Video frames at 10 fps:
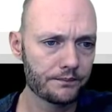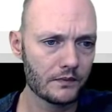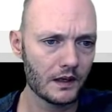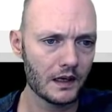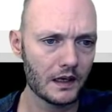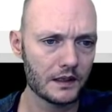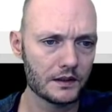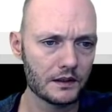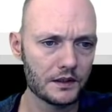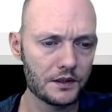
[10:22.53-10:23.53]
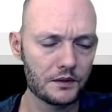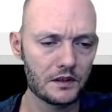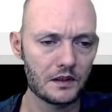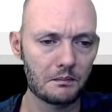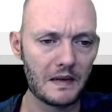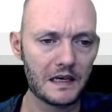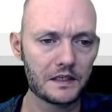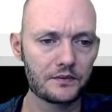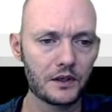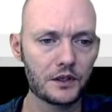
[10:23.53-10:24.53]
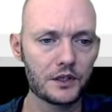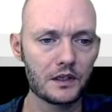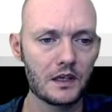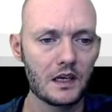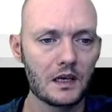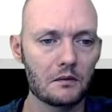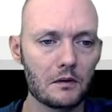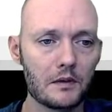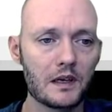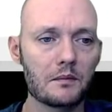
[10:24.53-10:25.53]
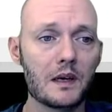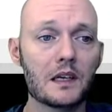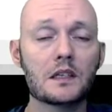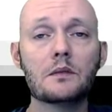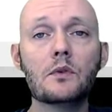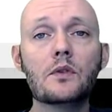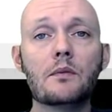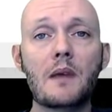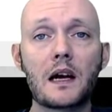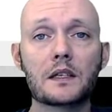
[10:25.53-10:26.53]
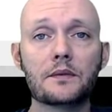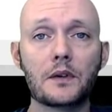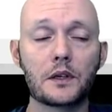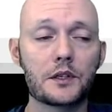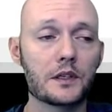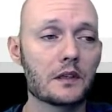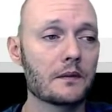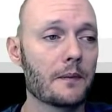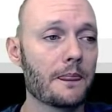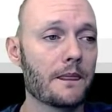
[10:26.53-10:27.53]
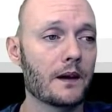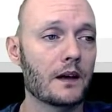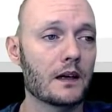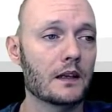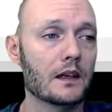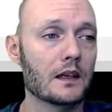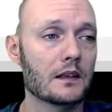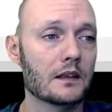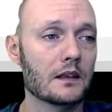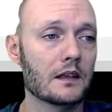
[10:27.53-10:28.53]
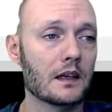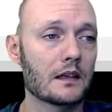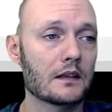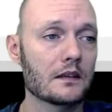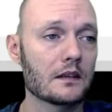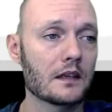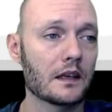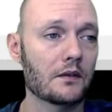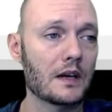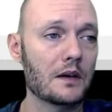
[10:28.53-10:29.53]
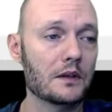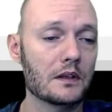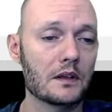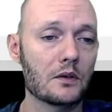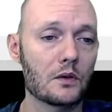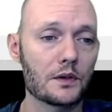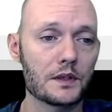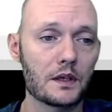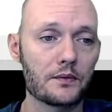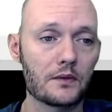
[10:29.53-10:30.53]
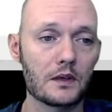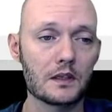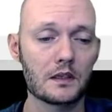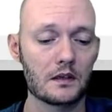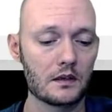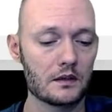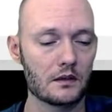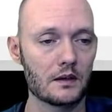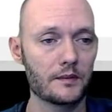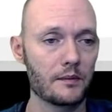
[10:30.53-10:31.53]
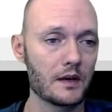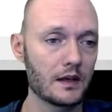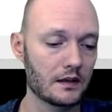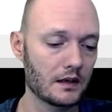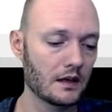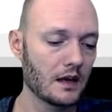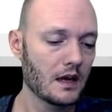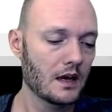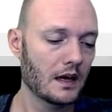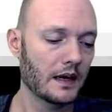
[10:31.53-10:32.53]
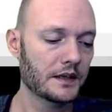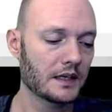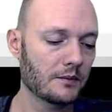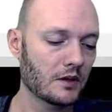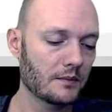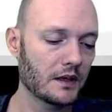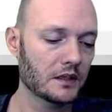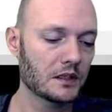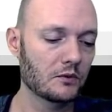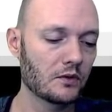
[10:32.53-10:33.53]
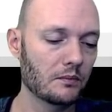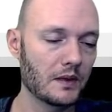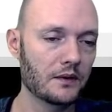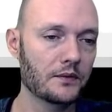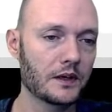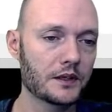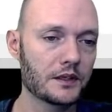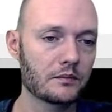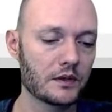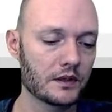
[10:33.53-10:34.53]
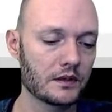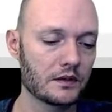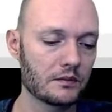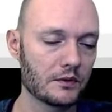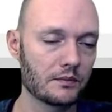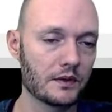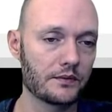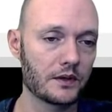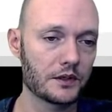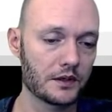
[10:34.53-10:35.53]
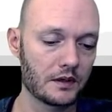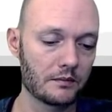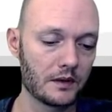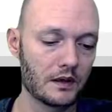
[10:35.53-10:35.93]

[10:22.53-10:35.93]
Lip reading: And so this uses a max function. Well, we can make a smooth max function that can round the corners off for us. So let me make that. And actually I'm going to make a smooth min function, because the smooth min function can be